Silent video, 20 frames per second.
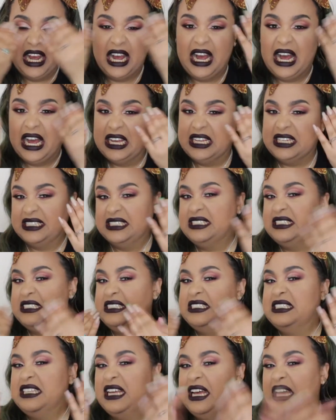
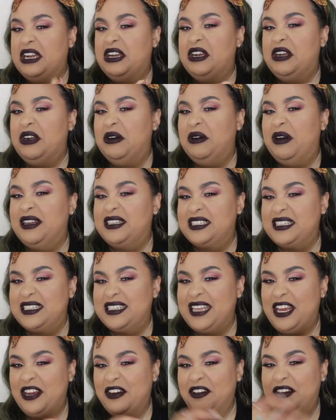eyes. I don't know, I was going to
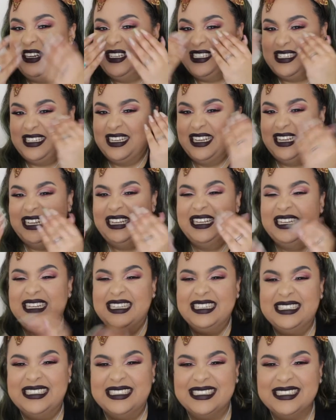say
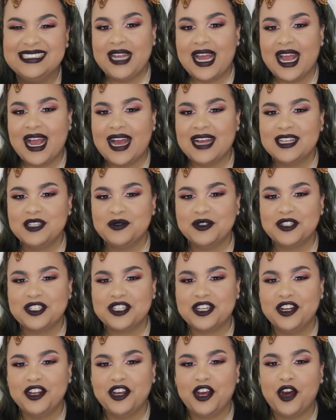creases. Yeah guys, we're
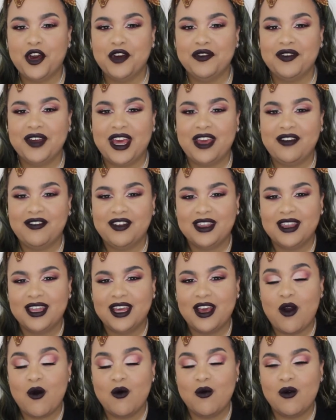just going to go over
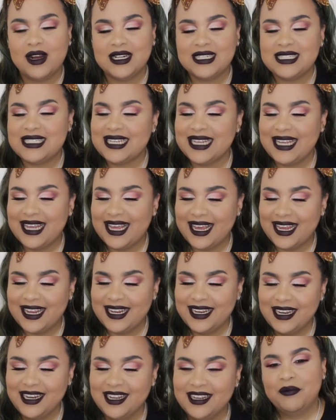everything once
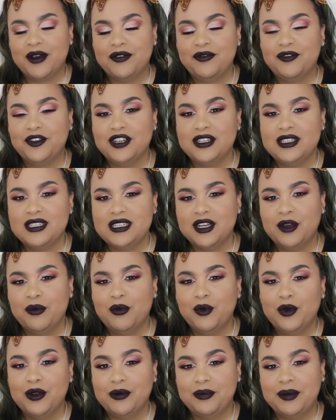again. My first
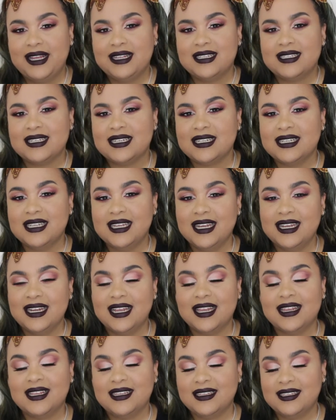tip would be to clean the